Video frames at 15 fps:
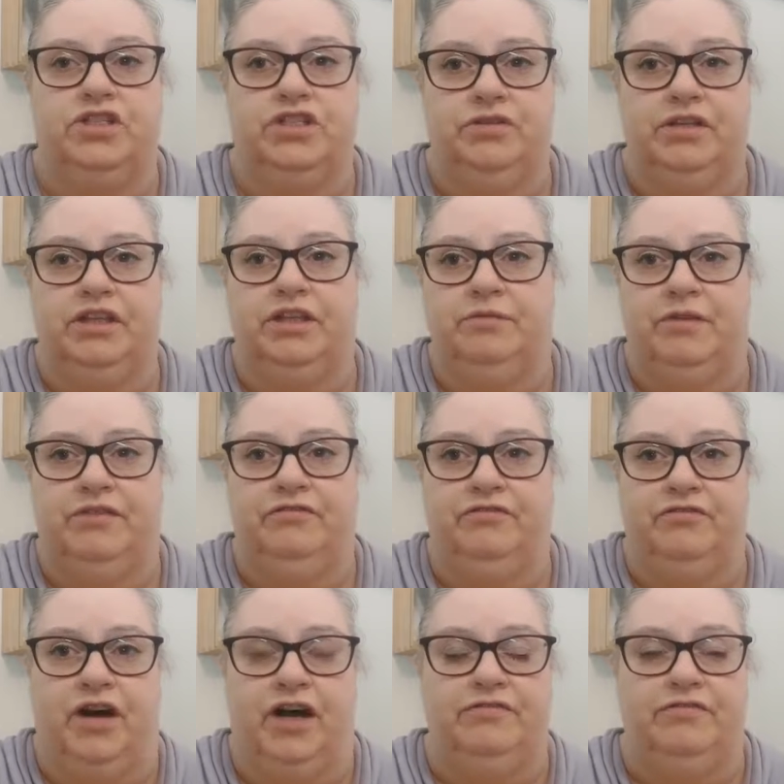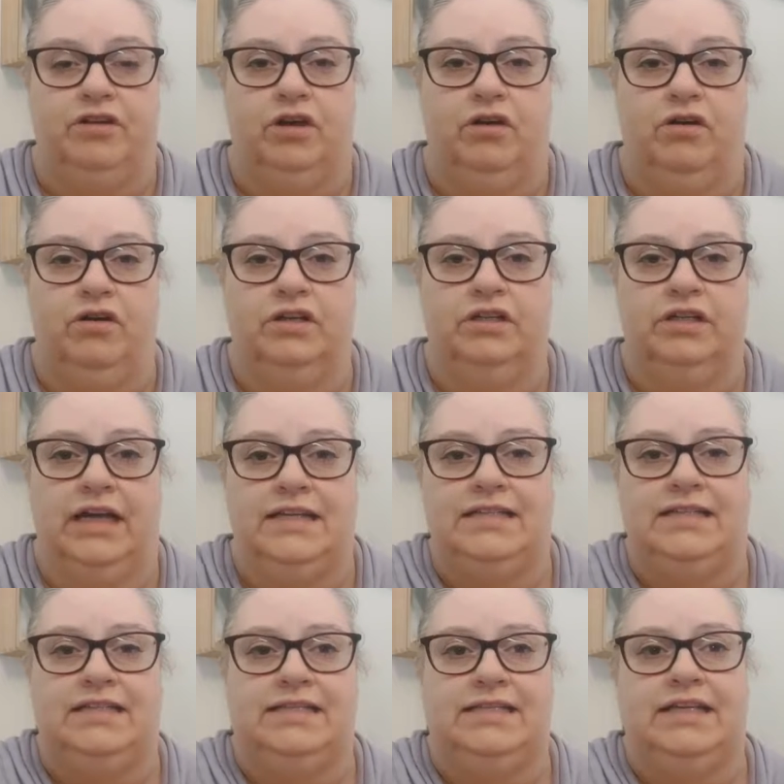doing them at 5 o'clock. As you
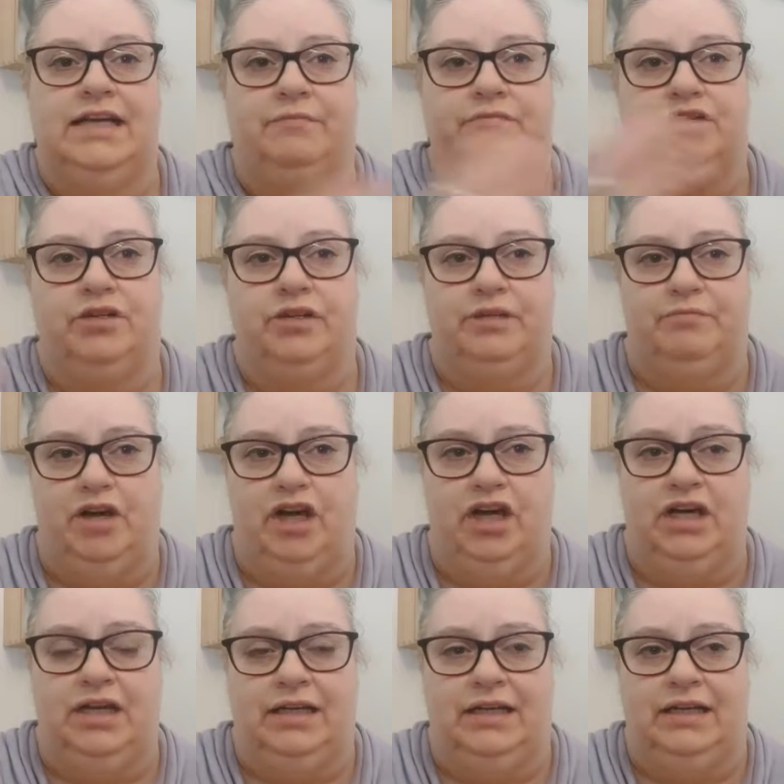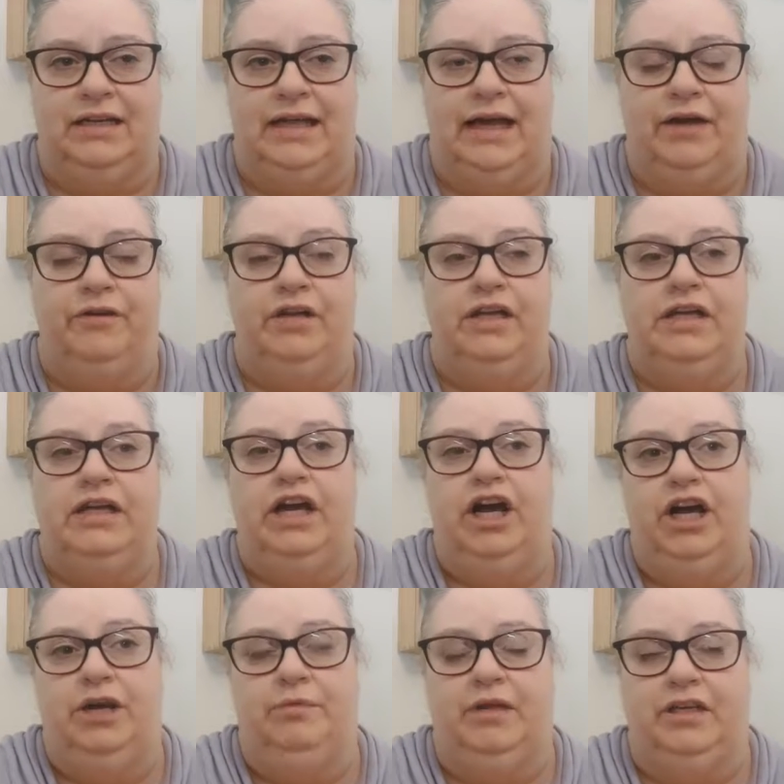can see, I'm doing them earlier now,
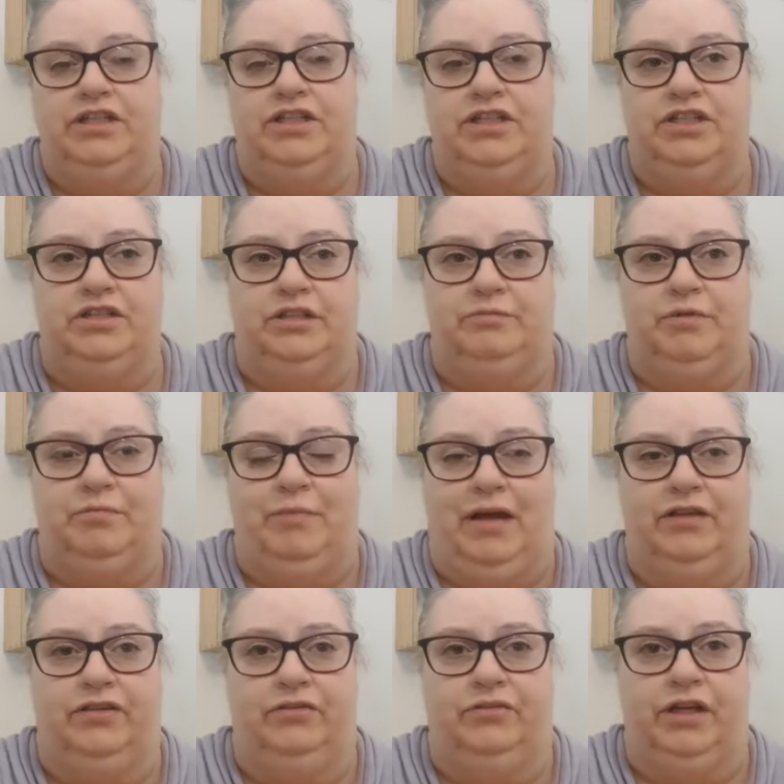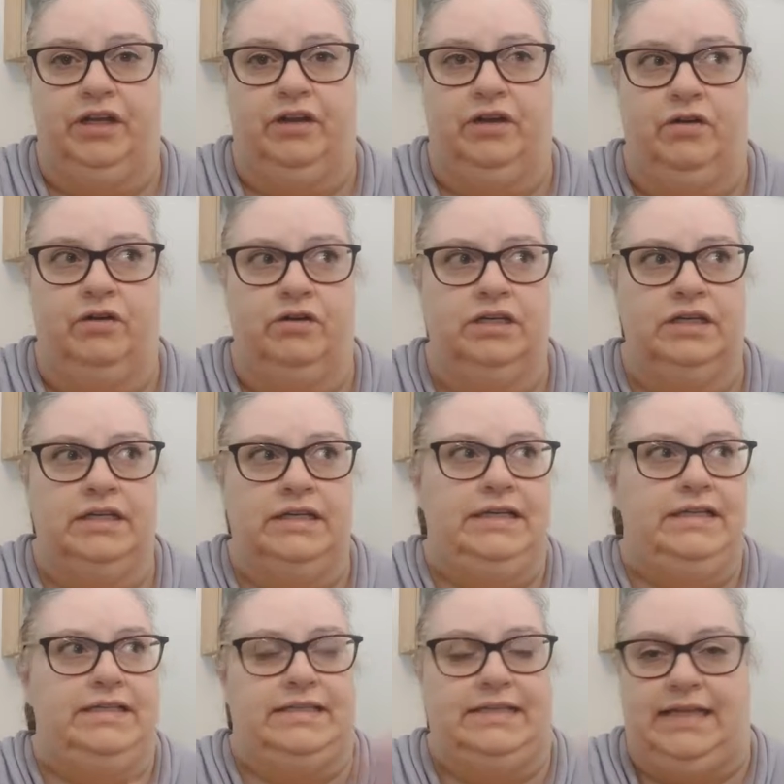hoping to do them about 3 o'clock.
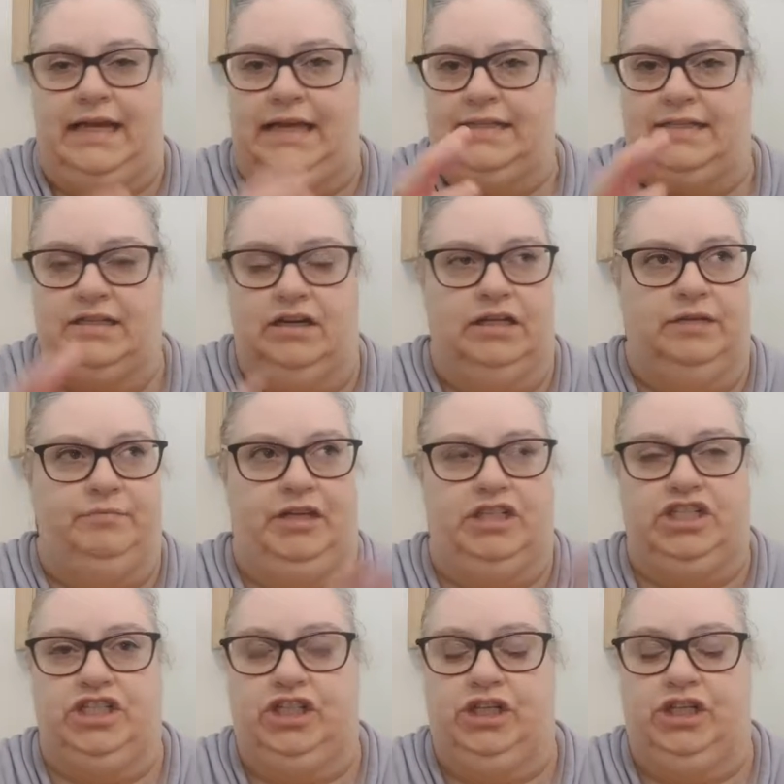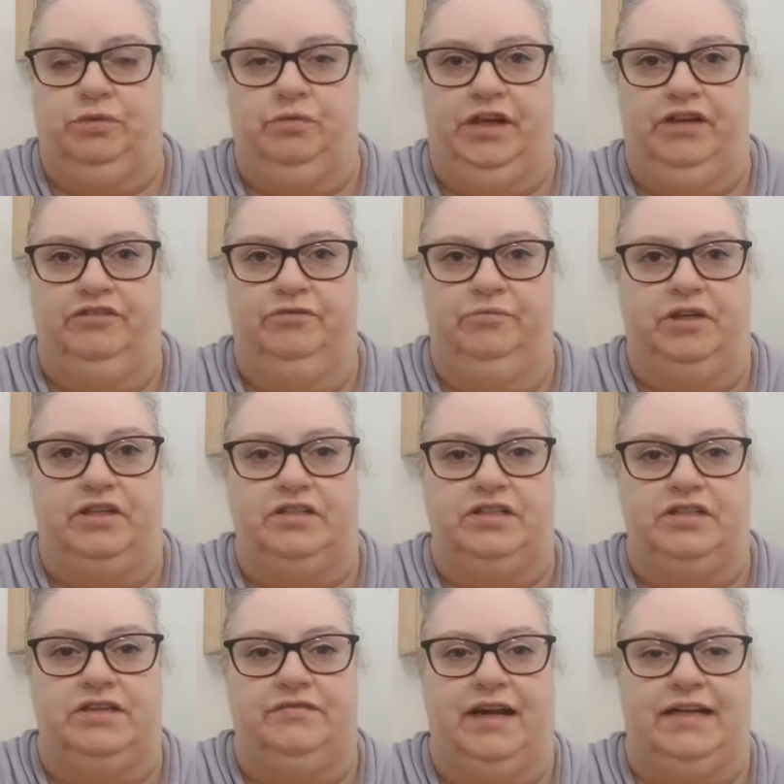Today has gone a bit skew-whiff
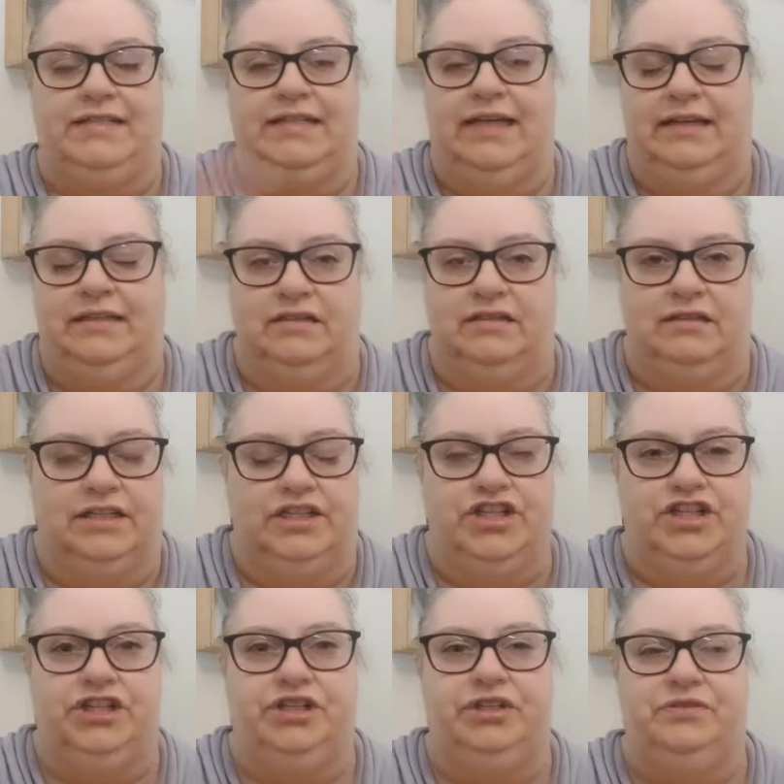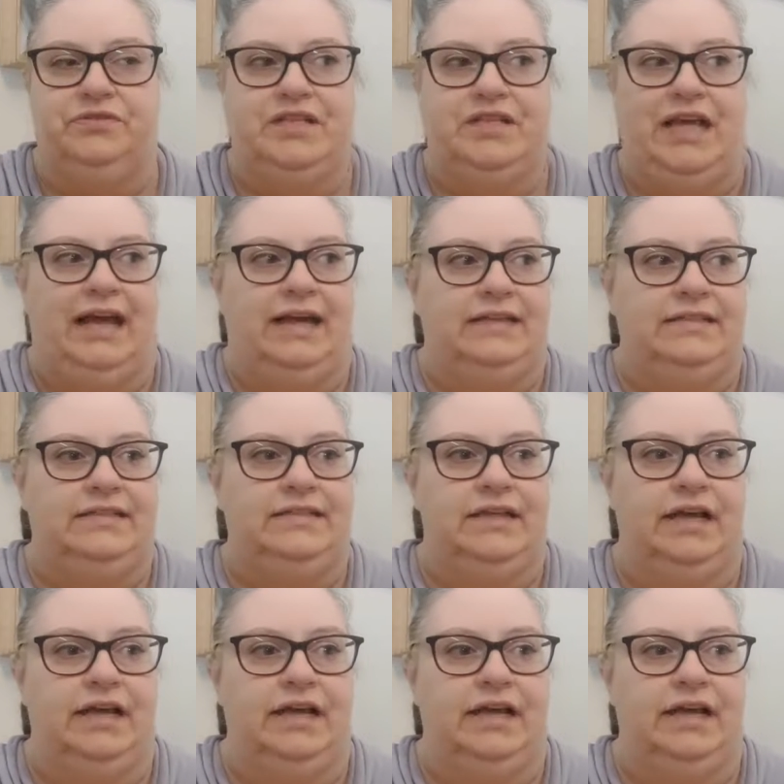because I've had technical issues, and